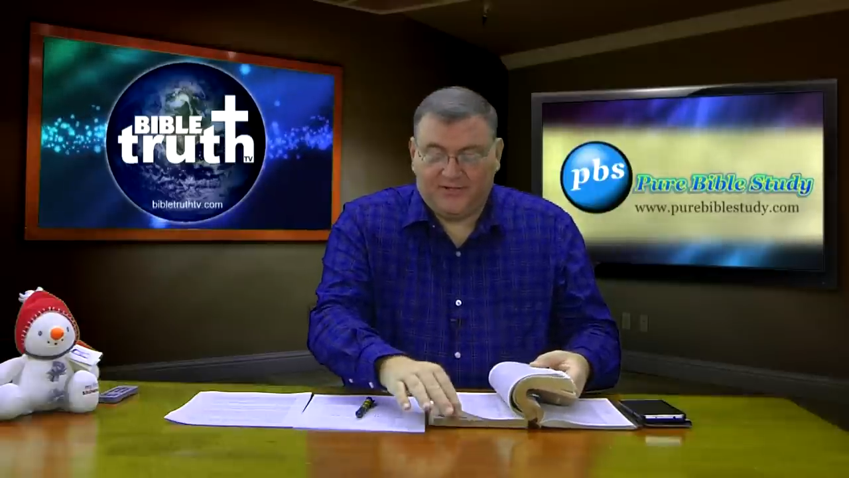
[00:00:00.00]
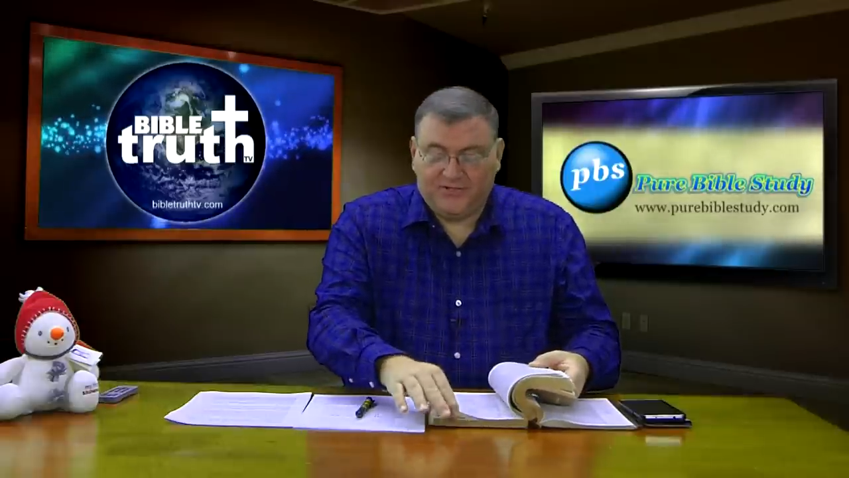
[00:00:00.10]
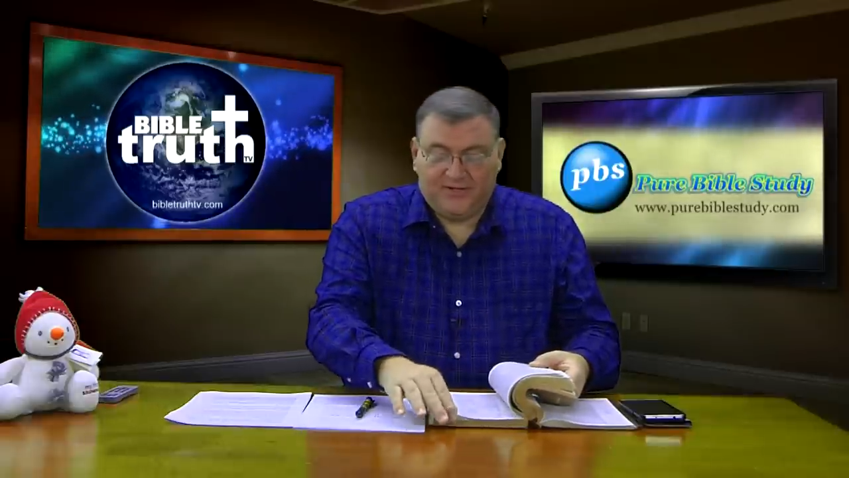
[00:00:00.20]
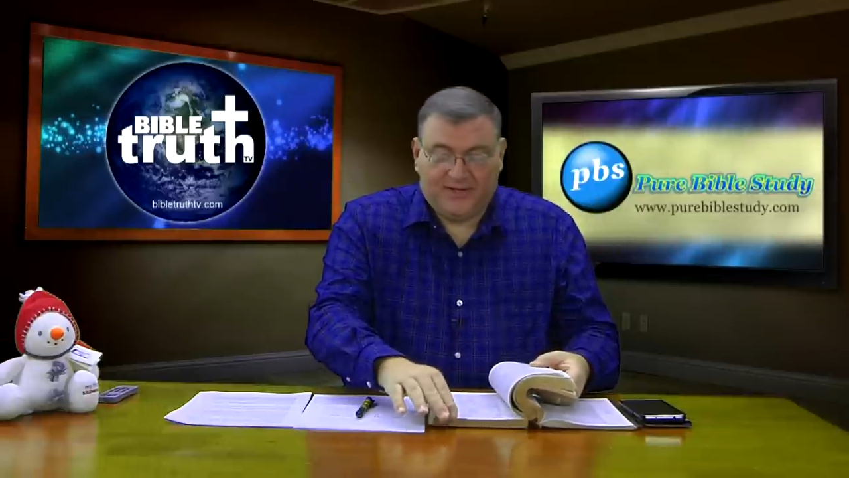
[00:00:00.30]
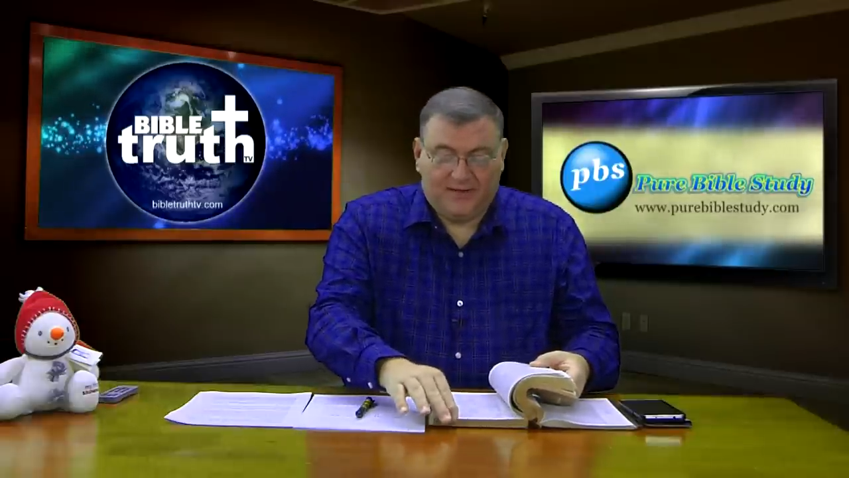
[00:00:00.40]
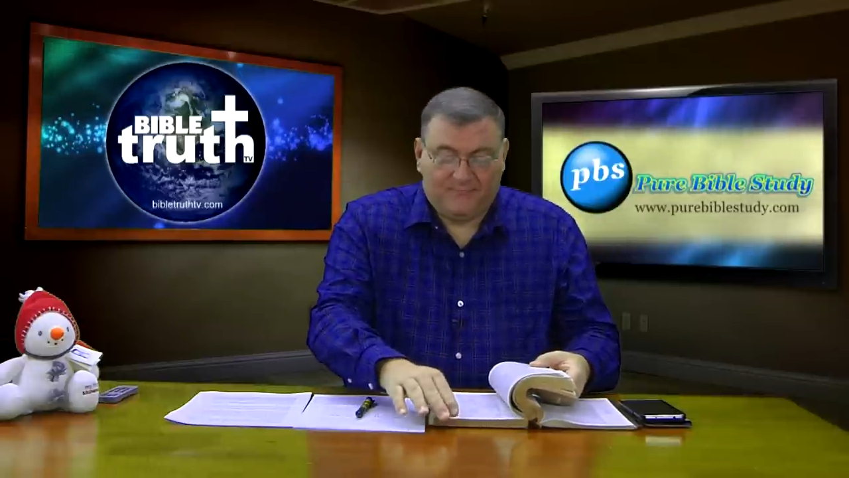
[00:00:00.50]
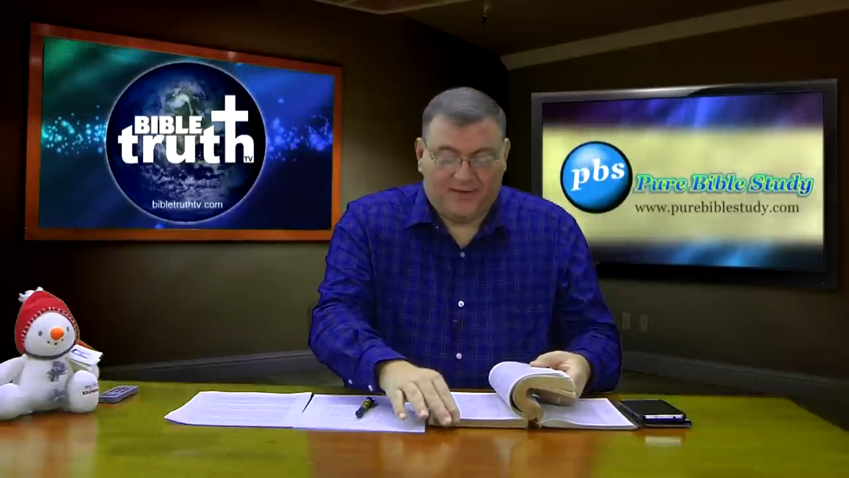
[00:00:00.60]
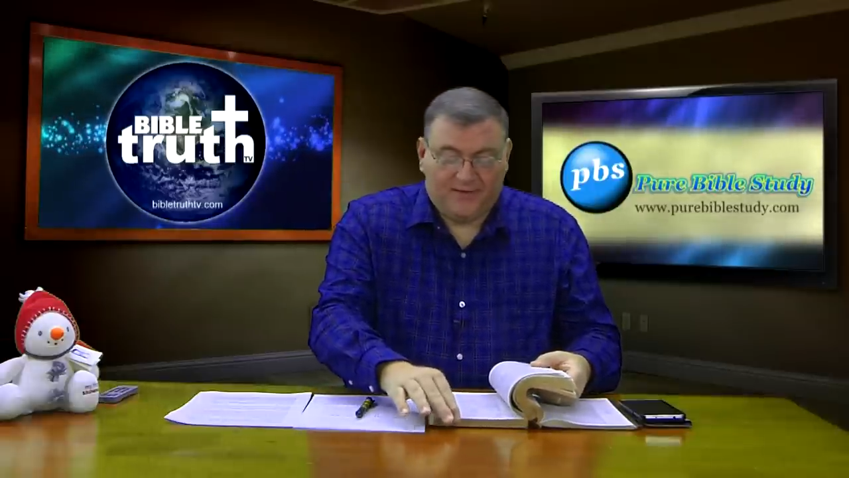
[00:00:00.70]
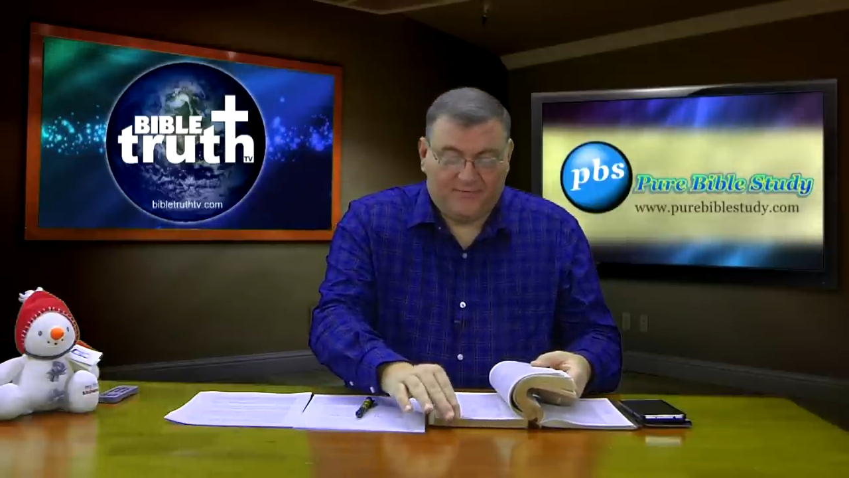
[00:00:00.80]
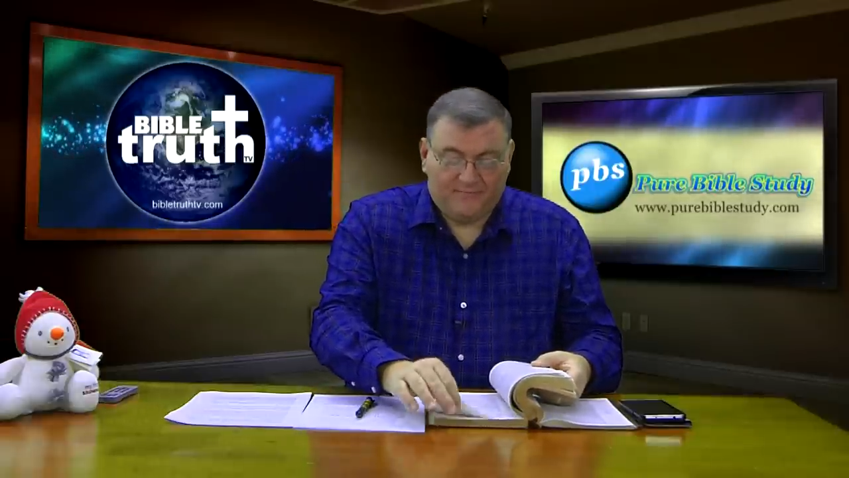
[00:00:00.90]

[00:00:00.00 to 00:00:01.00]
I should have kept my